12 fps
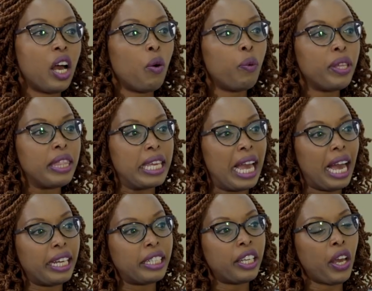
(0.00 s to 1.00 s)
with the
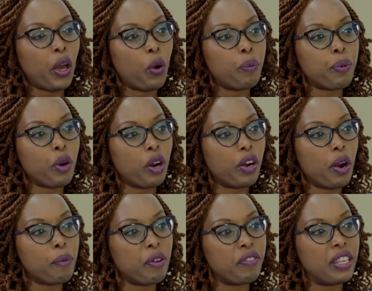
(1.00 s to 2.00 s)
ICAO
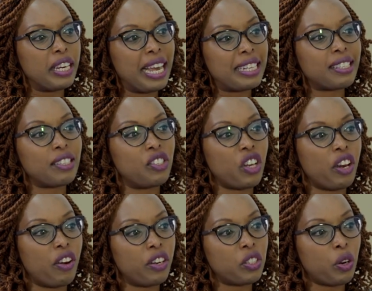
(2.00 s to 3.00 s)
program of the next
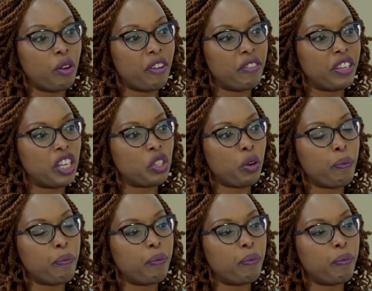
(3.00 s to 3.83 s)
generation of aviation